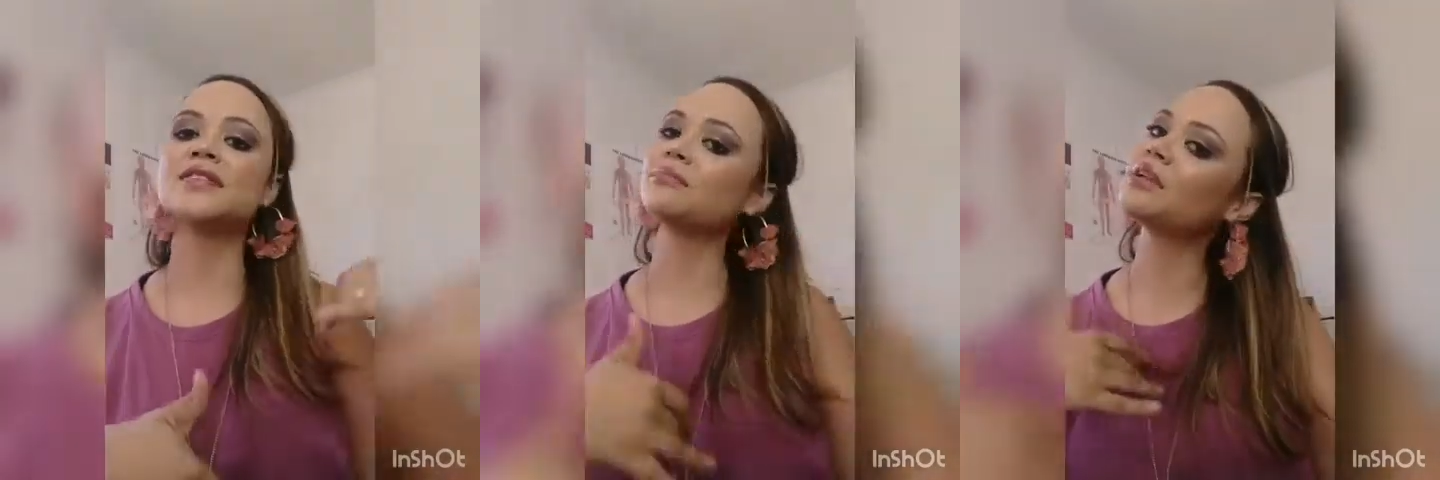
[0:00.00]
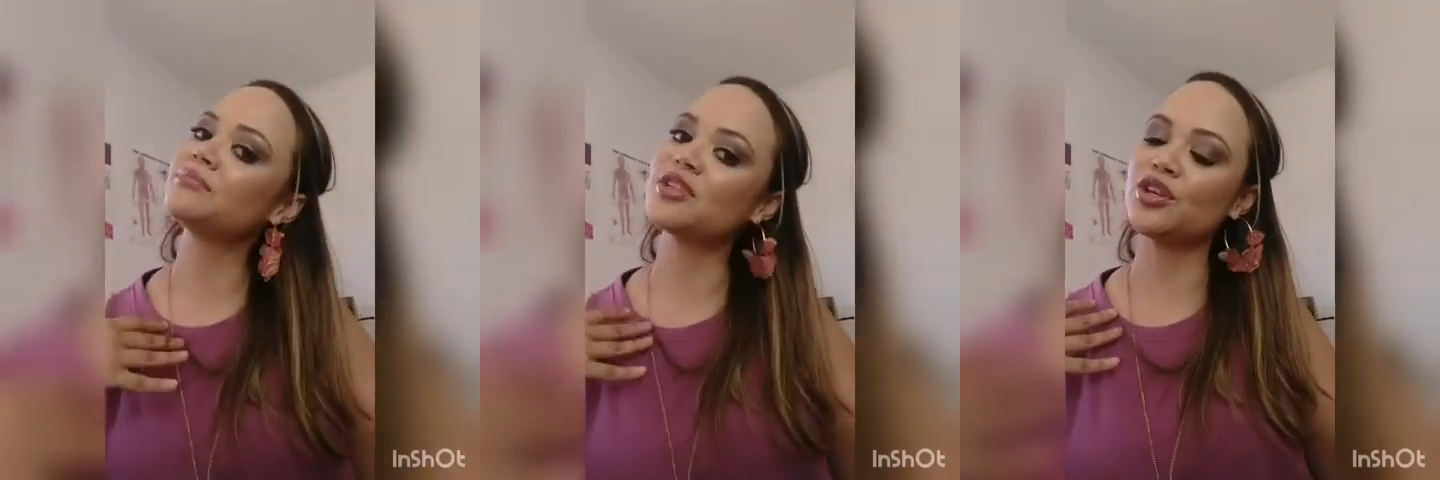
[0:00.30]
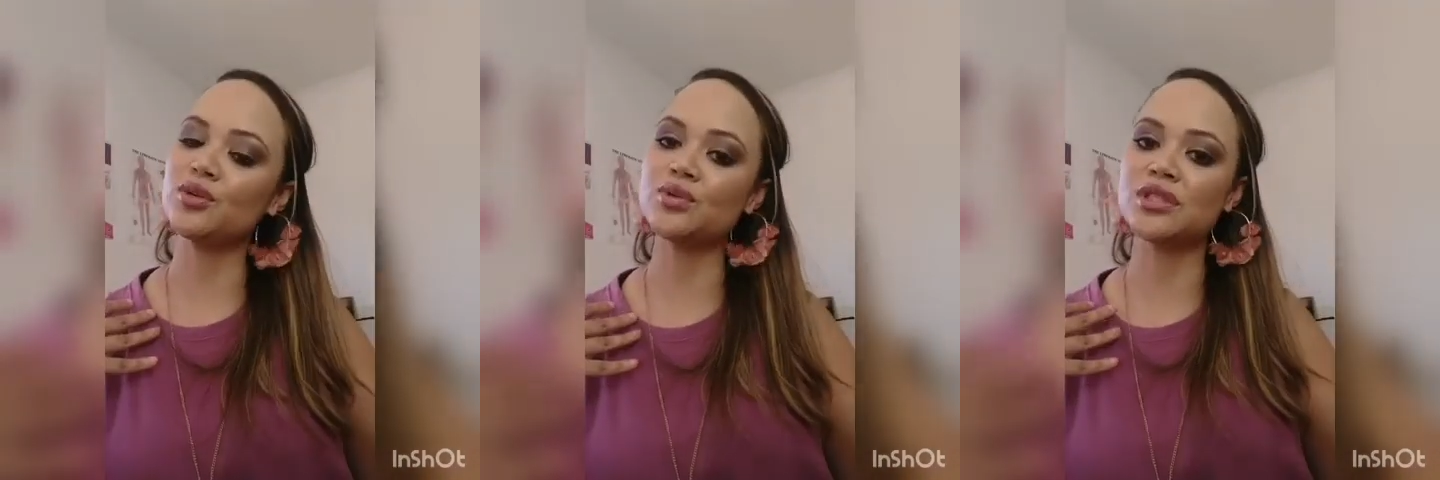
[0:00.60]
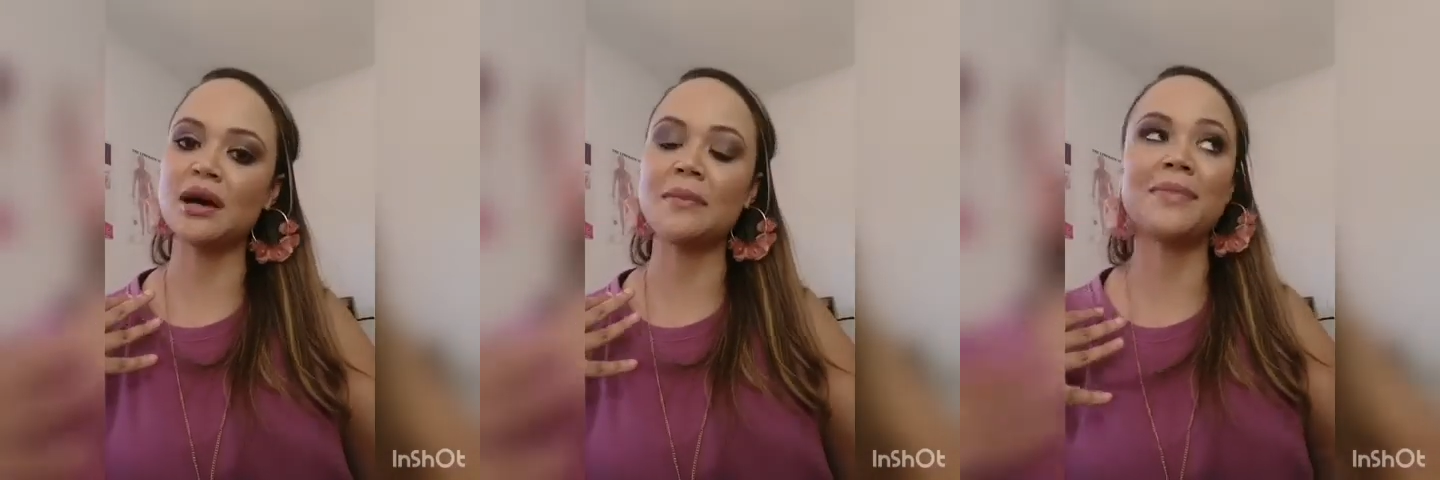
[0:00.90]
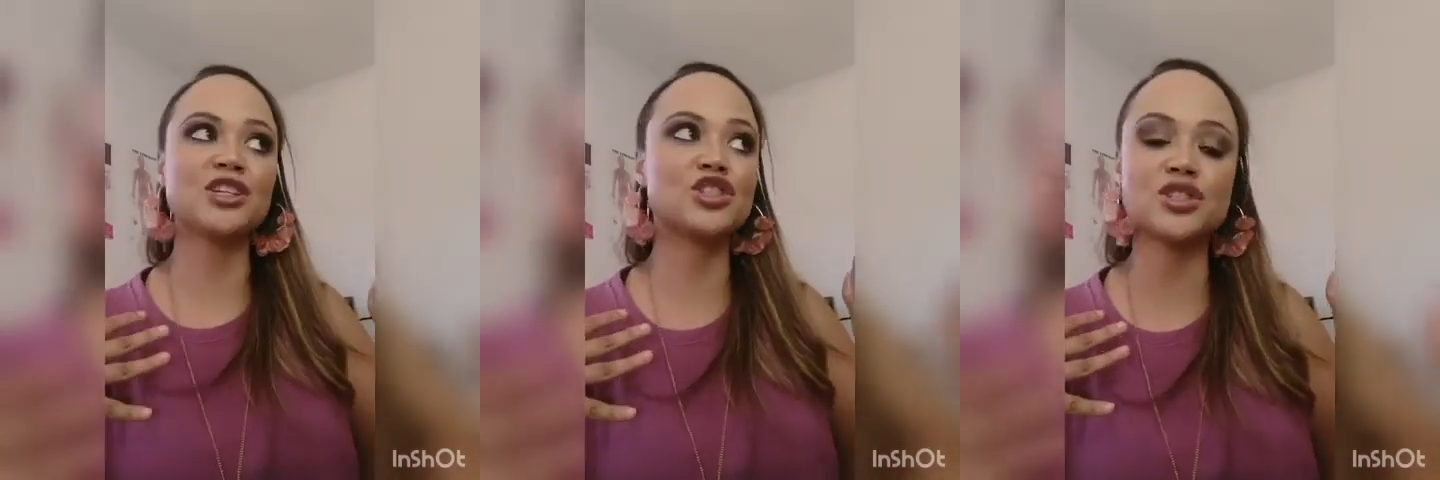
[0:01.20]
sometimes I use a
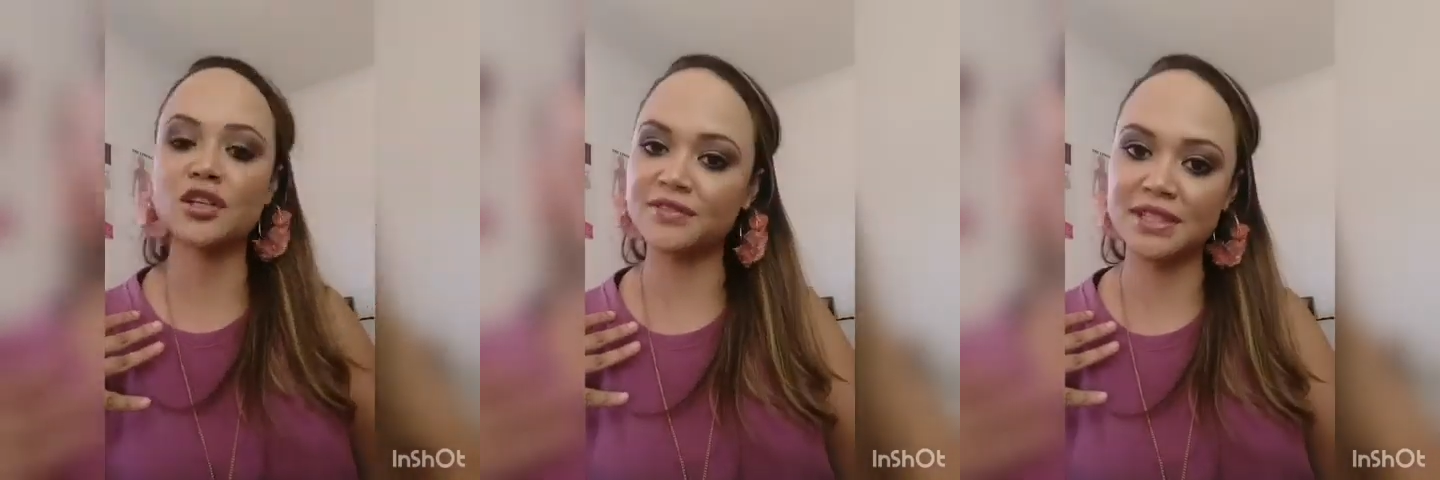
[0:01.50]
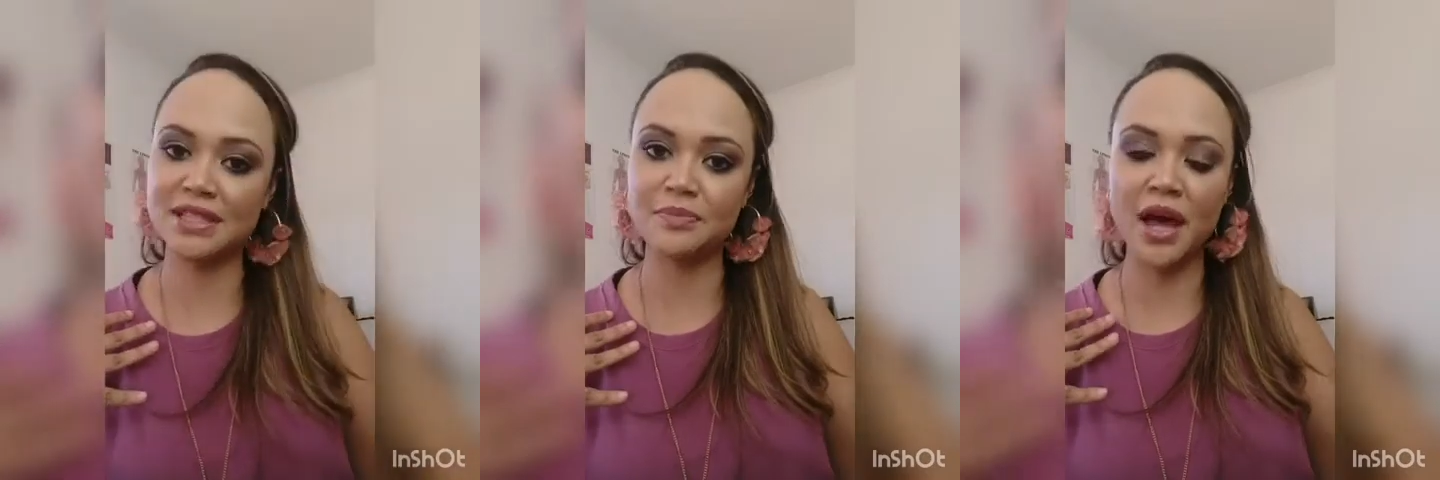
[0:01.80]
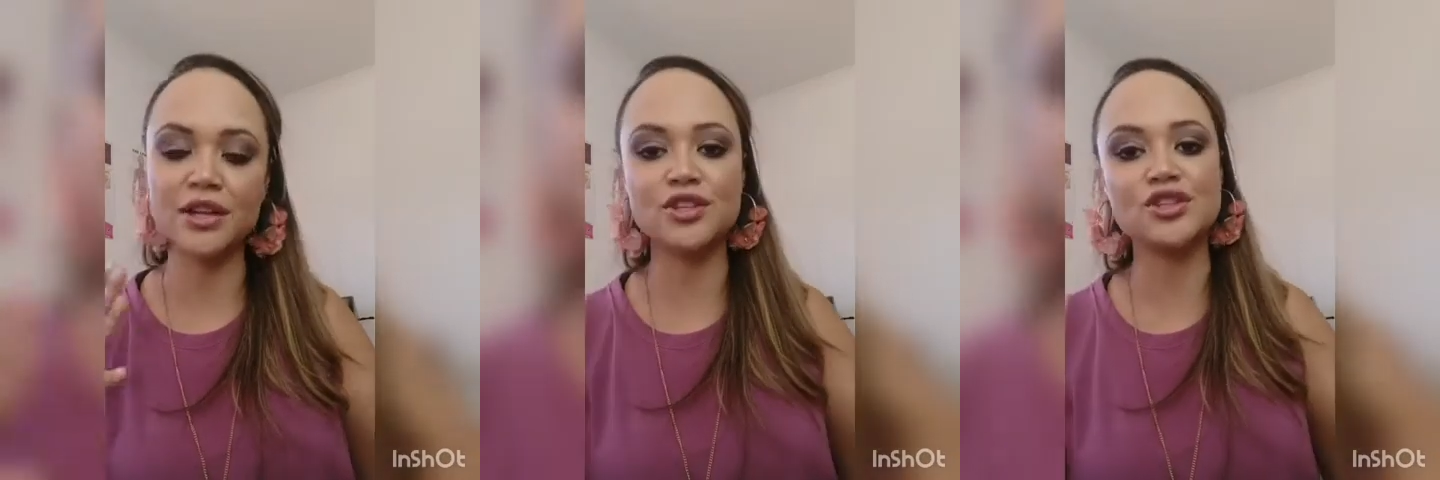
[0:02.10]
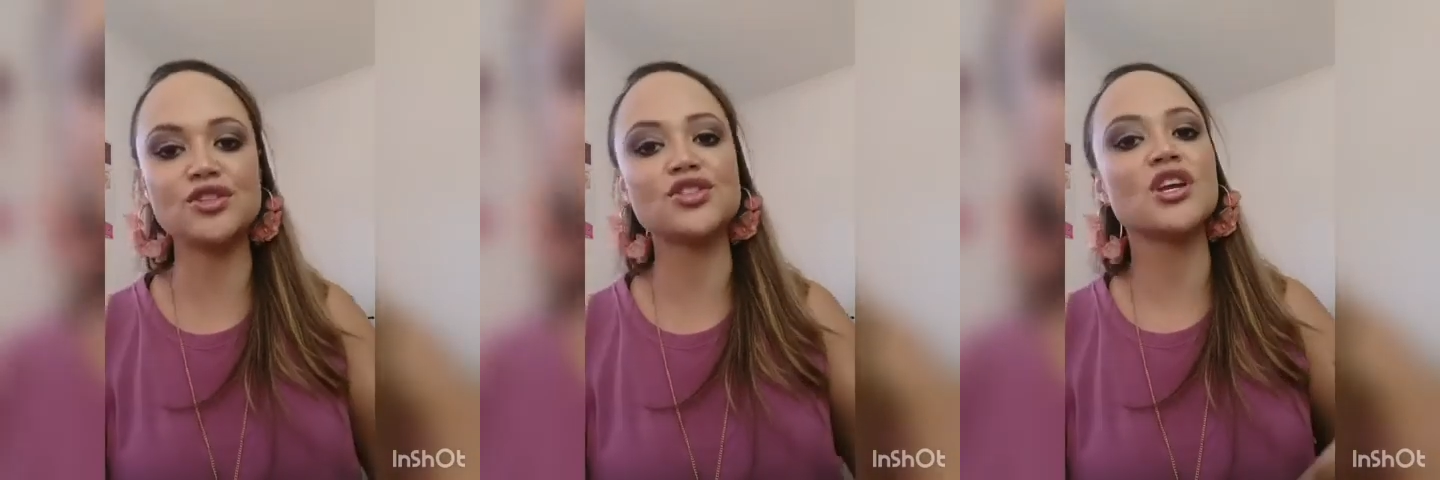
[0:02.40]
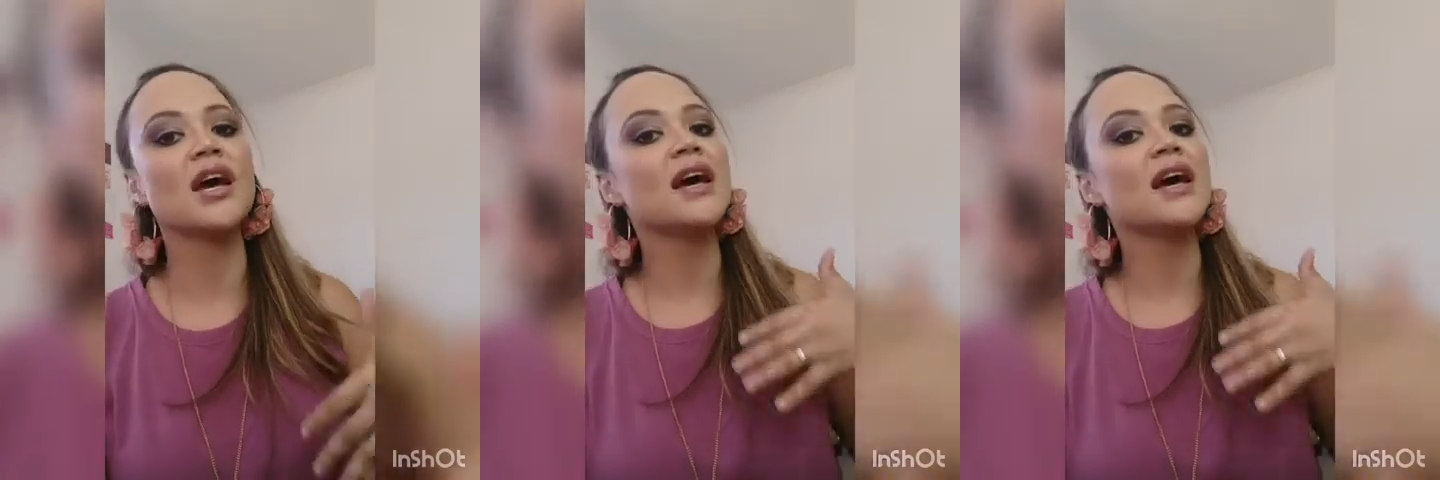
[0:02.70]
much softer sponge,